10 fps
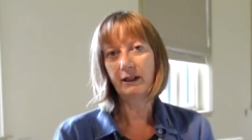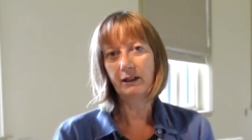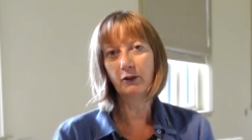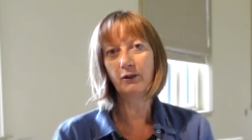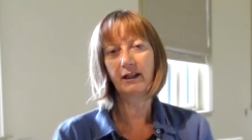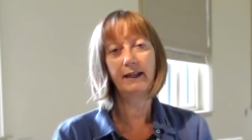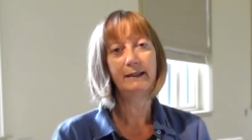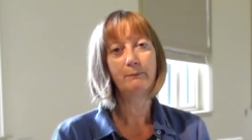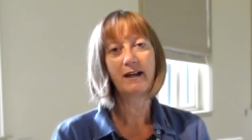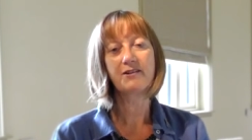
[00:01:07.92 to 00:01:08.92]
We look in
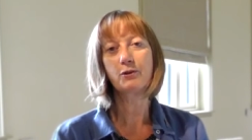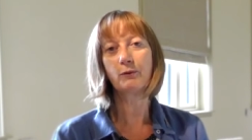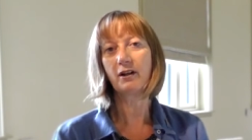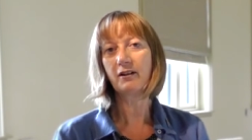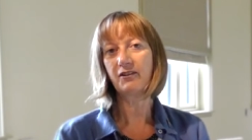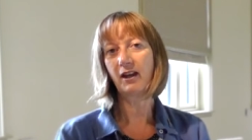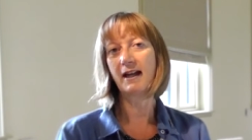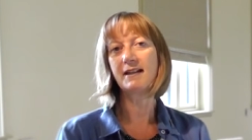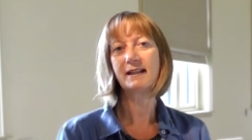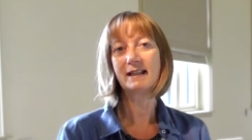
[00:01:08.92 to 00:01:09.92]
Masterworks
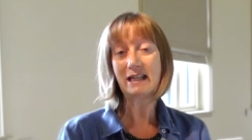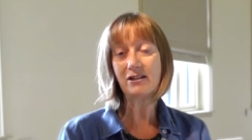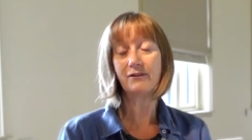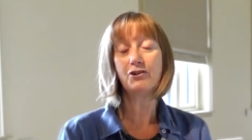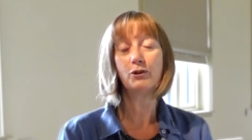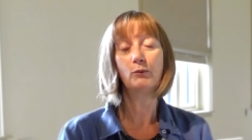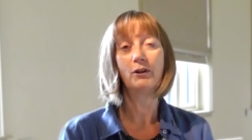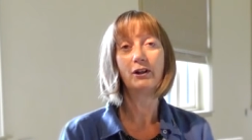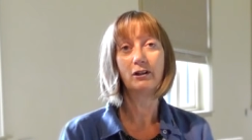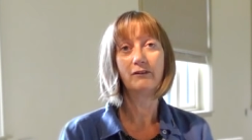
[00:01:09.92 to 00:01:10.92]
at an individual
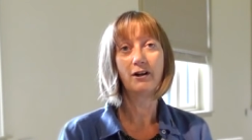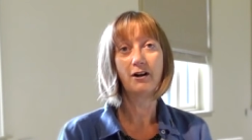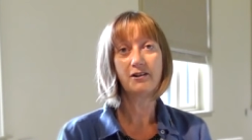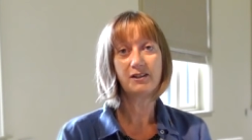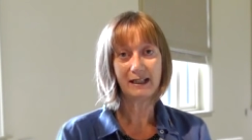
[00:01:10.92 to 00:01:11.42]
work of art